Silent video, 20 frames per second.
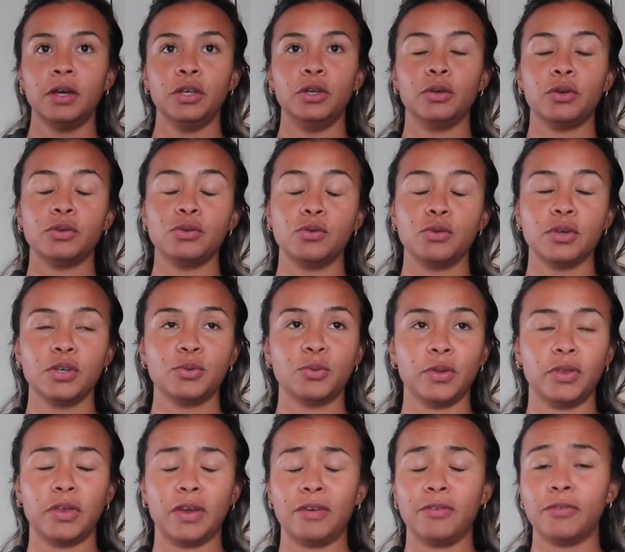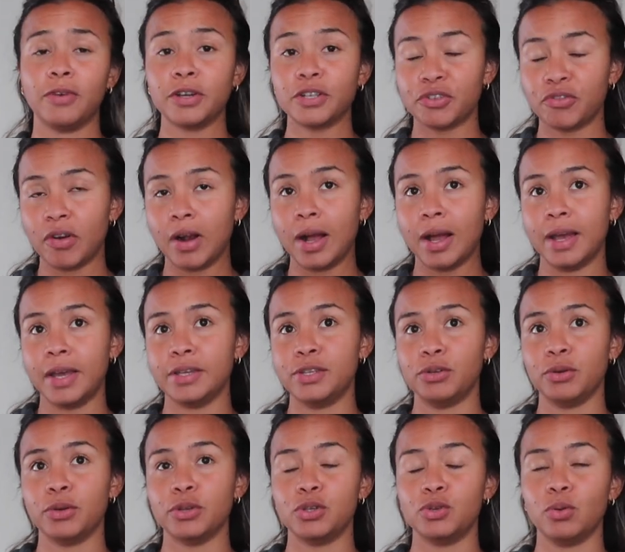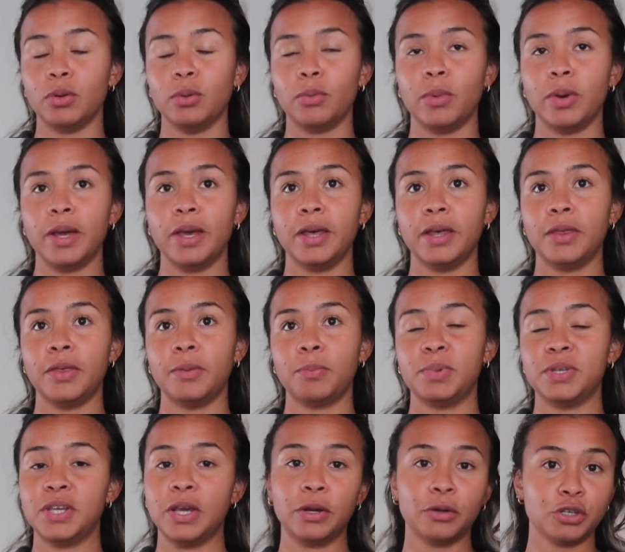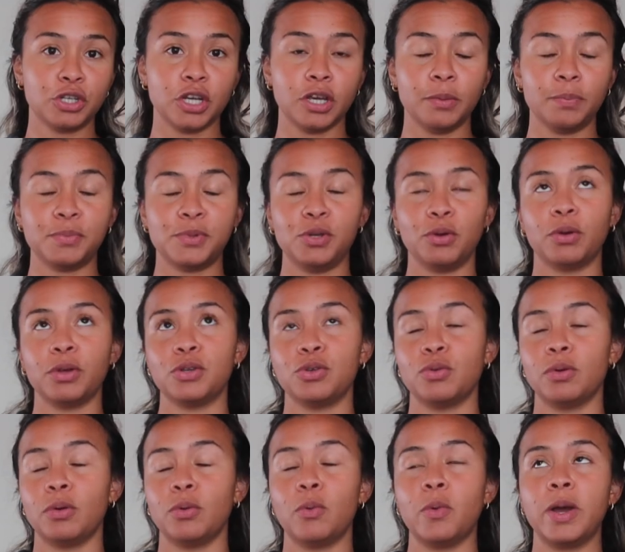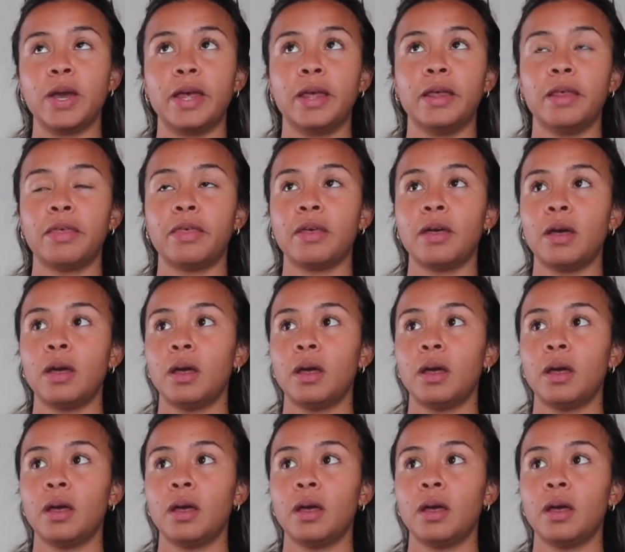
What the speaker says: You can do this with like french fries. You can do it with potato chips. You can do it with,